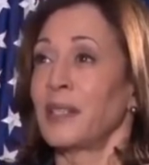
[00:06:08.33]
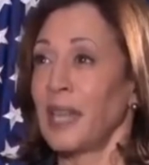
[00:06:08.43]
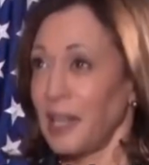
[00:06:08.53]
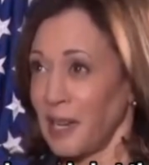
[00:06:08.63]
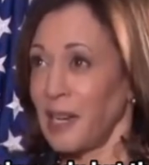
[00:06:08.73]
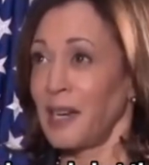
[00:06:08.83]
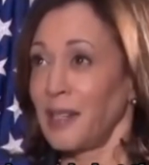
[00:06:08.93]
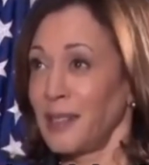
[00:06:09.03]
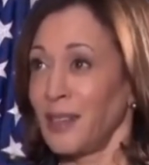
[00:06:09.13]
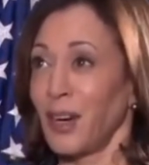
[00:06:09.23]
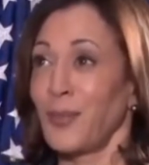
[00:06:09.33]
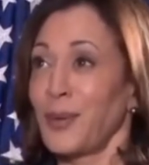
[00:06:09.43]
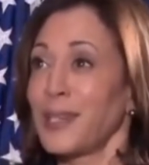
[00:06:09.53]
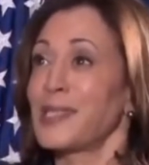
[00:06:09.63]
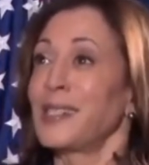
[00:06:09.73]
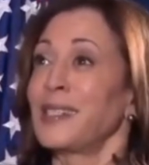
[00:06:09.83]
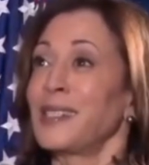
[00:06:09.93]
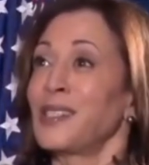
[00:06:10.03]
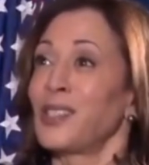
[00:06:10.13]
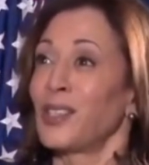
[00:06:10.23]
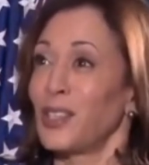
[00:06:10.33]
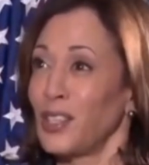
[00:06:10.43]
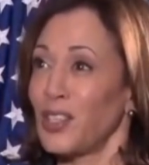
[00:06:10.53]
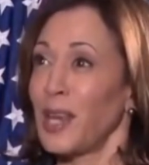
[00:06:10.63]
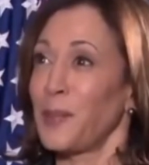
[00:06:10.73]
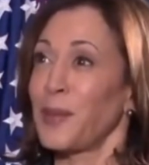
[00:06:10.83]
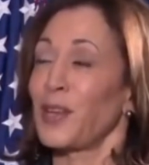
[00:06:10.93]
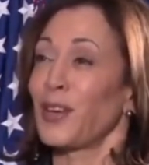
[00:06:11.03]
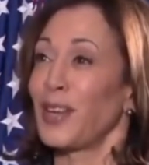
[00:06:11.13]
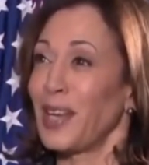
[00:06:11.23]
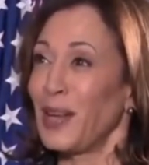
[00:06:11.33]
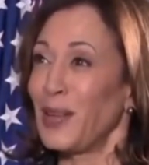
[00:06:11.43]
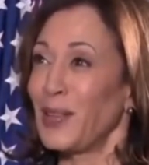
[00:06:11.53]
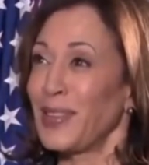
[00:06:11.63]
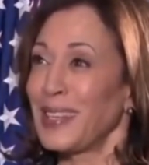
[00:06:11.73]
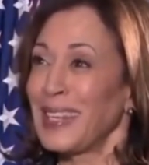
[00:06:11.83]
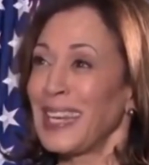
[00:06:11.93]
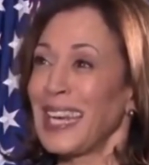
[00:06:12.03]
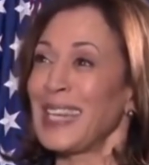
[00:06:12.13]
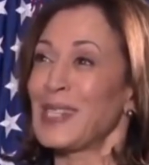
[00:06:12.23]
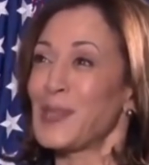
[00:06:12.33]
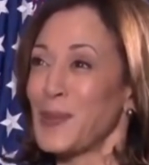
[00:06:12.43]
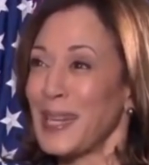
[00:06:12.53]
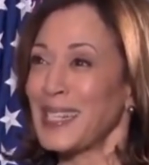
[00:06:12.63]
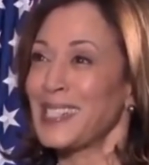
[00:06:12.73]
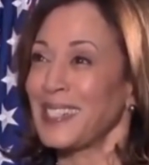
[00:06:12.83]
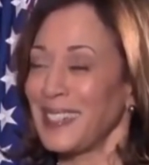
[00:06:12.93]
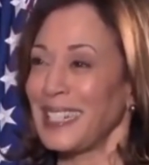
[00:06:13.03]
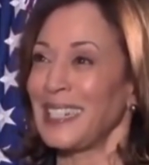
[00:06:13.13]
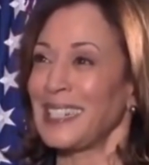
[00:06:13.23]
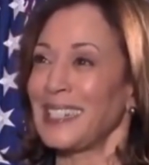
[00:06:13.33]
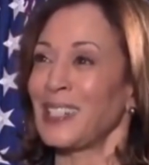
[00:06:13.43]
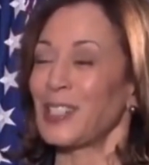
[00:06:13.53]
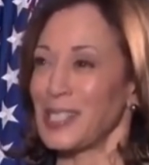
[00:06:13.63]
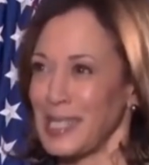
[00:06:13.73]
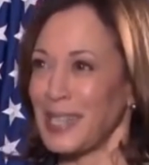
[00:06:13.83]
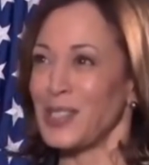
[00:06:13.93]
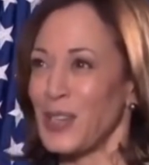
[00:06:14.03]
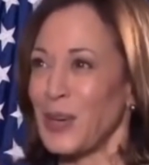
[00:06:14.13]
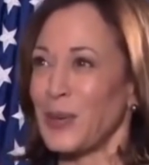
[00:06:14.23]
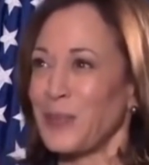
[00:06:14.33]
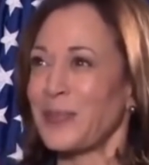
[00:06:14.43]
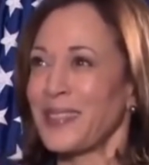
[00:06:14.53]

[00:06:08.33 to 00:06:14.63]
thank God our president is in good shape, in good health, and is ready to lead in our second term.